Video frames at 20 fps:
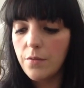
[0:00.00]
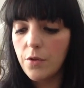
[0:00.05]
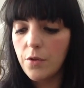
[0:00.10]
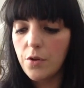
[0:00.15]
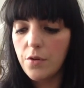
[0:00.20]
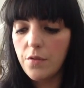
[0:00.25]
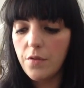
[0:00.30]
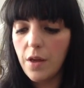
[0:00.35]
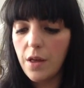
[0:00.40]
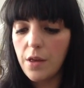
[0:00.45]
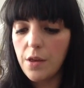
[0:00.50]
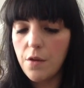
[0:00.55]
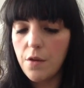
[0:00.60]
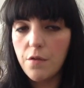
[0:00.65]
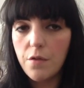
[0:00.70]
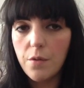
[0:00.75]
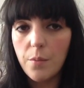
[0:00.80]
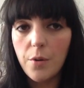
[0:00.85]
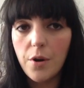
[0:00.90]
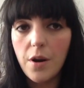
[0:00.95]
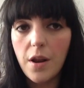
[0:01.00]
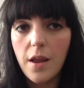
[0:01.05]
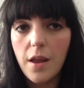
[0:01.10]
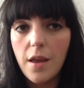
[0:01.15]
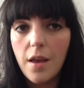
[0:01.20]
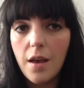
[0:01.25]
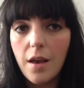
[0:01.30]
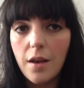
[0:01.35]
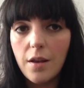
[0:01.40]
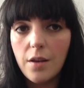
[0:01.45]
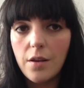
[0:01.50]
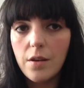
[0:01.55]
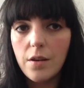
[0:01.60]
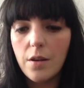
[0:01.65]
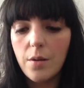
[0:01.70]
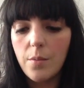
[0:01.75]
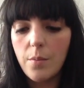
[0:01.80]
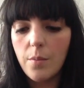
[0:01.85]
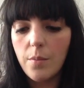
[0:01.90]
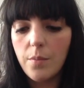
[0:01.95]
good value for money,
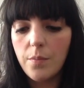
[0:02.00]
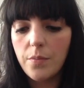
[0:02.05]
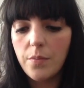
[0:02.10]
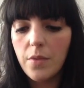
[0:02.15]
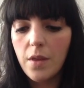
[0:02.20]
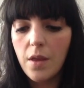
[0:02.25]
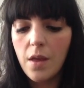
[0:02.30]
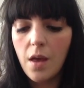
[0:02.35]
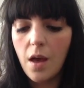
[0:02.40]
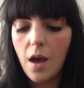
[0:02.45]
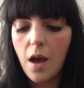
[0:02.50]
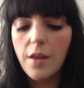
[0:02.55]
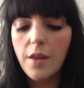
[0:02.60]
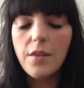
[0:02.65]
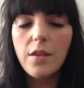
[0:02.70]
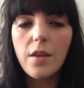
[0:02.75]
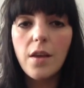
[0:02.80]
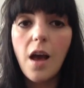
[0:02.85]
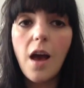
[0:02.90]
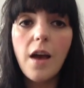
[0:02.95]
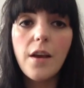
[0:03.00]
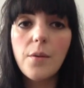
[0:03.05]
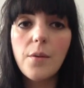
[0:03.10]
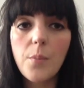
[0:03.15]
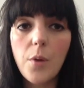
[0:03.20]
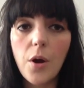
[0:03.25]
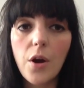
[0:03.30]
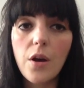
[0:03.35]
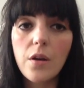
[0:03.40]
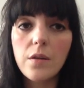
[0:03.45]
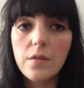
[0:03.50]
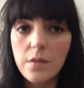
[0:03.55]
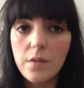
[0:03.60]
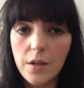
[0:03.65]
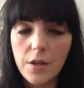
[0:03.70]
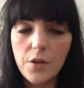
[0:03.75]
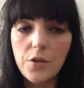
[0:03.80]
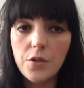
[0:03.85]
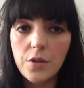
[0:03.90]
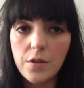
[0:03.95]
and I
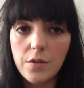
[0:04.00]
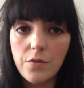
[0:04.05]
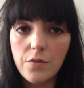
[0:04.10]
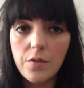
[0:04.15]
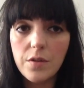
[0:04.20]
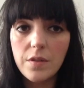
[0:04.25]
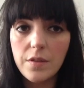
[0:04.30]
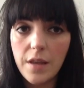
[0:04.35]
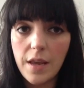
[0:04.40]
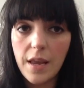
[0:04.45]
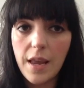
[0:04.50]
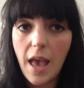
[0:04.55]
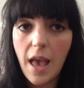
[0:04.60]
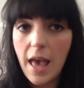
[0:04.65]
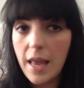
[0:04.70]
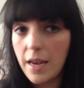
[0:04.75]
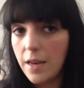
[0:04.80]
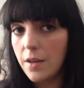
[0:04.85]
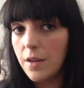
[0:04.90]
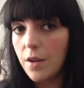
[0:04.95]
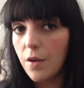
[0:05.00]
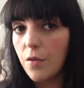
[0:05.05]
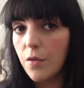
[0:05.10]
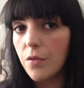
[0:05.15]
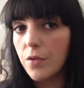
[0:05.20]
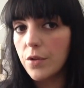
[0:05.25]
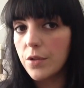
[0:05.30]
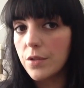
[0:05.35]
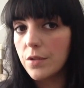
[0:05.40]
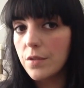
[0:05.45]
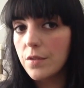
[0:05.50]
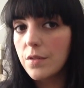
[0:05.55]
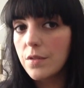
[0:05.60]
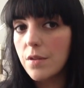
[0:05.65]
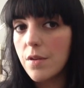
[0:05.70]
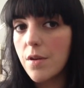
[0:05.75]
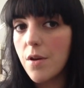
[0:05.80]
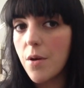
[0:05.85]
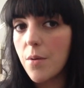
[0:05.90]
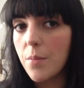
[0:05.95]
personally couldn't see any difference
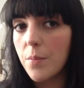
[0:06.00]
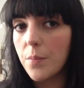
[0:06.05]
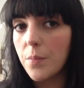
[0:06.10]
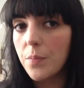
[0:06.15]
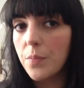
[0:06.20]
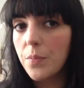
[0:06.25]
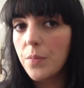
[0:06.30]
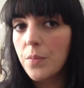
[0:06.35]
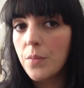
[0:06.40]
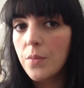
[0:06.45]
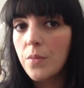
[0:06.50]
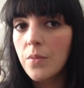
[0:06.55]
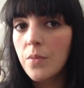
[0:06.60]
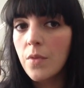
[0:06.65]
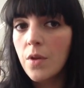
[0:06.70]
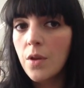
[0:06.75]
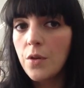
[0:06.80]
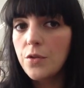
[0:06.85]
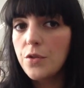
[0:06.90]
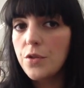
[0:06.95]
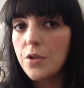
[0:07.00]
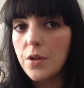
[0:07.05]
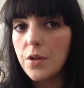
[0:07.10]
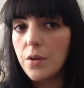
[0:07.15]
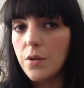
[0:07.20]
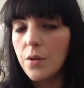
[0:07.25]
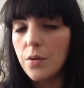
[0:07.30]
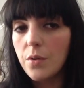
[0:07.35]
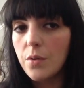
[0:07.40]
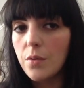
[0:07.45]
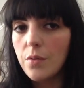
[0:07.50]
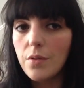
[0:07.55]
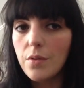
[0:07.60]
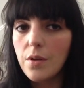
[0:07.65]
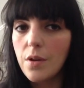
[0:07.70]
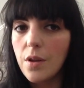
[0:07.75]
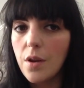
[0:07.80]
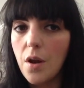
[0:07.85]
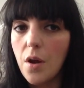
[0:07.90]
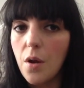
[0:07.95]
to,
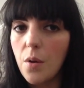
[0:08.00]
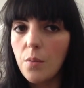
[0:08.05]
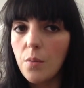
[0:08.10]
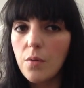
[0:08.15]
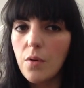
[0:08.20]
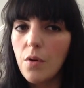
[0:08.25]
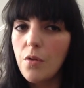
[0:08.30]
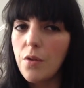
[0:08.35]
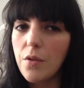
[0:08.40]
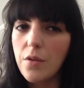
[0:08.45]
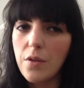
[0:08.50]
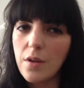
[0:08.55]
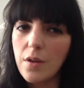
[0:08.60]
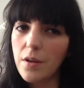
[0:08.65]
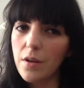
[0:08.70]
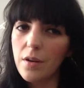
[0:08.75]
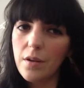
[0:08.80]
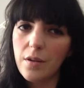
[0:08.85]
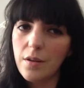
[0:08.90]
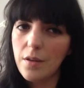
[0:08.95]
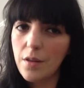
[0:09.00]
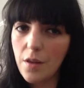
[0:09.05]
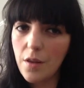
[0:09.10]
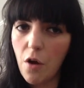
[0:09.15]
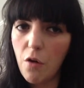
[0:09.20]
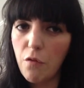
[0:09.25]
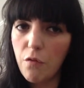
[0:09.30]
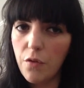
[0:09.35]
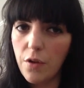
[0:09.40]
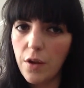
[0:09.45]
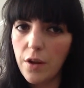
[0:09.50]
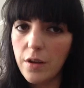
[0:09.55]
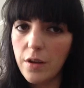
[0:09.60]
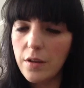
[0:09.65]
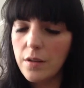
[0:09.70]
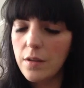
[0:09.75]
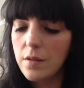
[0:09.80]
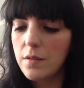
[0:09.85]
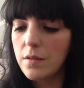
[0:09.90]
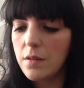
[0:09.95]
you know, other than the
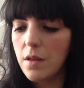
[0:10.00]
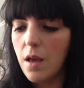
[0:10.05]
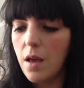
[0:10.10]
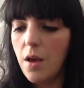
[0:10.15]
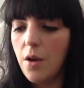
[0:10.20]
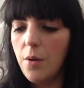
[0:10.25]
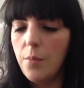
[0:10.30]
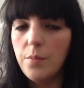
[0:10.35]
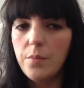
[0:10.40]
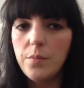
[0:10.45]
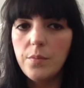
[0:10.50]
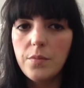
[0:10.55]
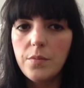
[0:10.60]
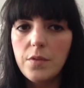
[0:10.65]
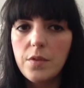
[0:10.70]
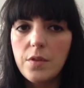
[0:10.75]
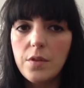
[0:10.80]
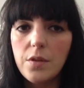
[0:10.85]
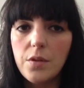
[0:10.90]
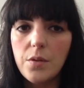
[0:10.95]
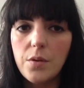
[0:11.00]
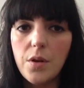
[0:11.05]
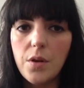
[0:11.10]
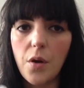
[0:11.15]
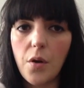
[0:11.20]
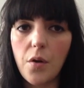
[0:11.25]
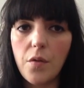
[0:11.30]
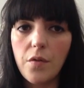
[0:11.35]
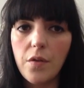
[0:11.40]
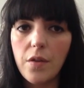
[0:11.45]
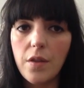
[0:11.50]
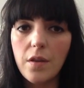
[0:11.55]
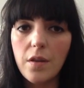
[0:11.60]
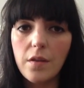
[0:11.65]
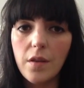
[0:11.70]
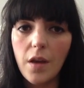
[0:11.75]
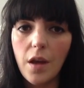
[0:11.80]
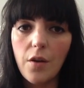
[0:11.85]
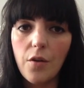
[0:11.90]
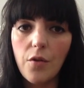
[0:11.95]
obvious, to going for
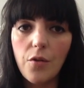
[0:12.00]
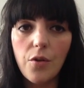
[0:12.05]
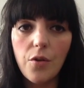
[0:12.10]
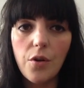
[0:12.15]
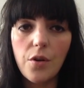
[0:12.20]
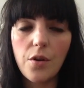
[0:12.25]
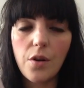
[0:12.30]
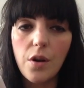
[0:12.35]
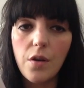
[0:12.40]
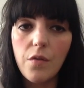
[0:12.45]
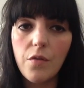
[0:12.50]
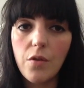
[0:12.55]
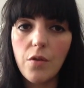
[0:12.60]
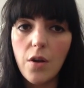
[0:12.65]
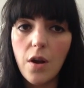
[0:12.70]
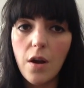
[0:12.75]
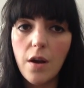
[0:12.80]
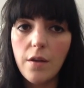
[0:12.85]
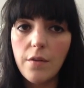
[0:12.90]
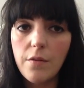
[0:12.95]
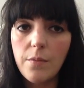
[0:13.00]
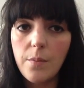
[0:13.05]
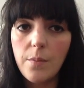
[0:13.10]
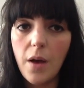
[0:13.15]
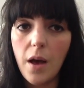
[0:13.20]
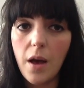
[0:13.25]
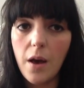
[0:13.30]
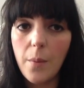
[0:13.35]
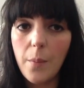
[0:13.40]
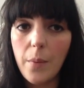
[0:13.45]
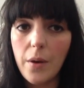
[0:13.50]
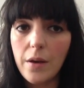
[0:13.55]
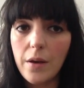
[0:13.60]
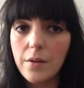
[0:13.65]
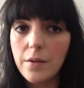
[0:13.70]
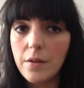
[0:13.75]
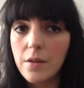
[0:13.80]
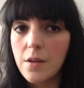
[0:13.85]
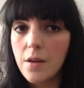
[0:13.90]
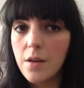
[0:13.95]
this Android over an iPad.